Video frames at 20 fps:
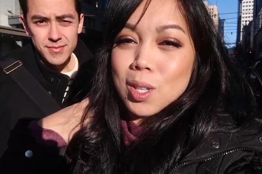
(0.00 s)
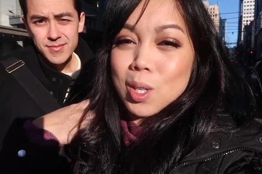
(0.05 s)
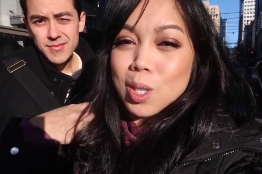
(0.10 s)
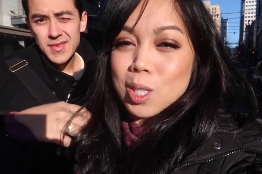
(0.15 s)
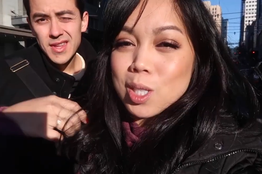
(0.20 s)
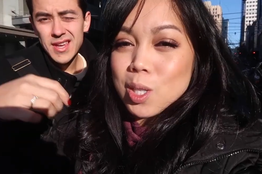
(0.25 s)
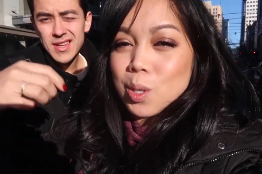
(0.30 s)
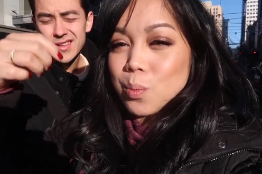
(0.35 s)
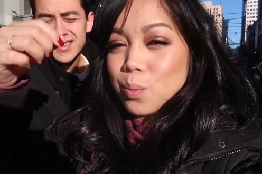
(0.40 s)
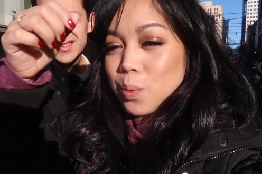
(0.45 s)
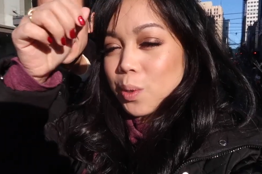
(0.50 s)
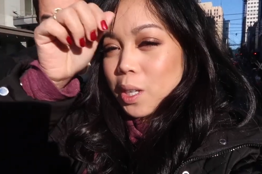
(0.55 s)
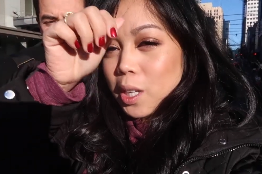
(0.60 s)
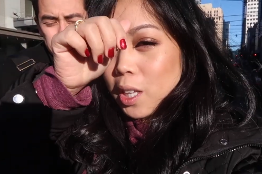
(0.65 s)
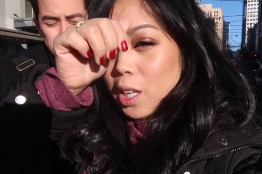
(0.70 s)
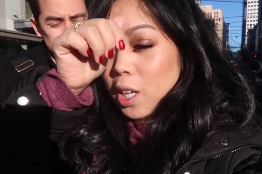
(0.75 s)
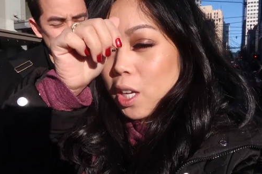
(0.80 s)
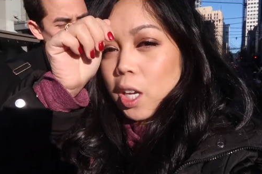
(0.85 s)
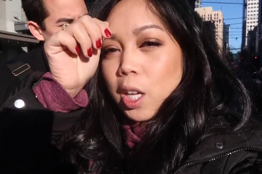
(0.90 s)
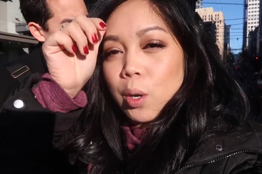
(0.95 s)
Speaker 1: There's a
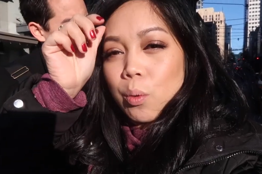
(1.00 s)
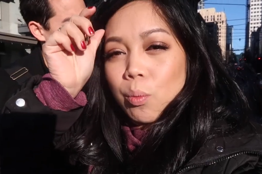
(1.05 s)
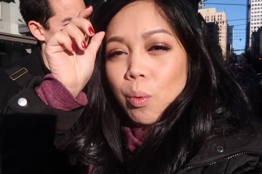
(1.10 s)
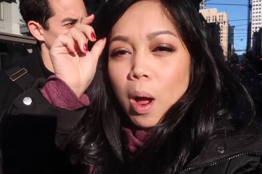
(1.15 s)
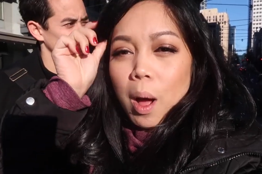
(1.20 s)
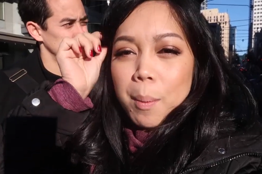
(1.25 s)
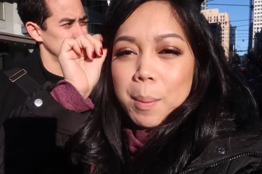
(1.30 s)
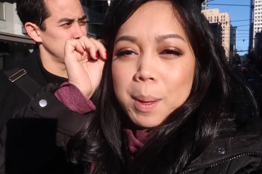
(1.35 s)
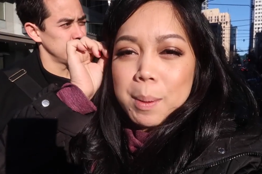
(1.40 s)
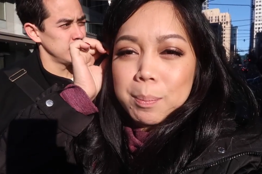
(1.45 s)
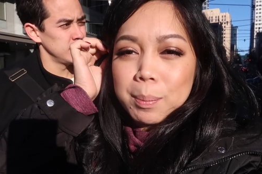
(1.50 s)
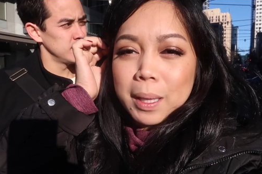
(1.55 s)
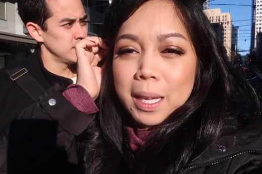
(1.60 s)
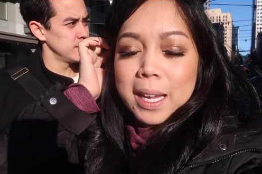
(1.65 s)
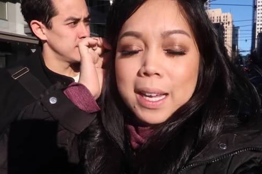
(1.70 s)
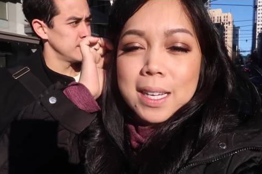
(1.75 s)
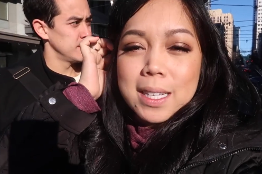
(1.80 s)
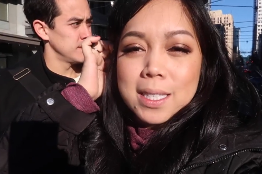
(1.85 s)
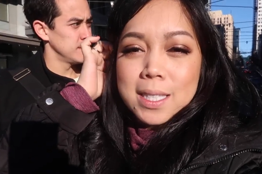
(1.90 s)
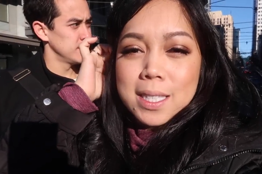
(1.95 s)
really good ramen
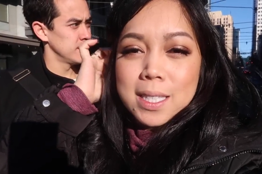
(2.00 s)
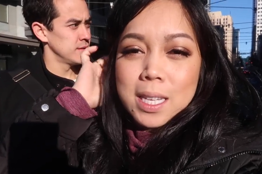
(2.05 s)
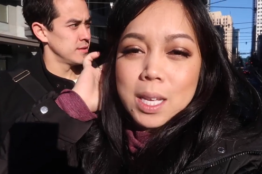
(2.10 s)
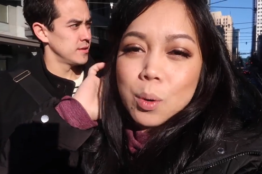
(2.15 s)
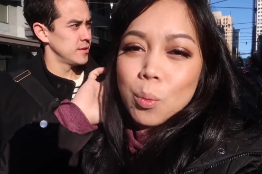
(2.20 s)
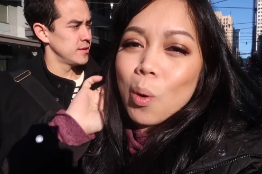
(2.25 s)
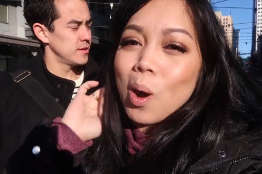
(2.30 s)
place in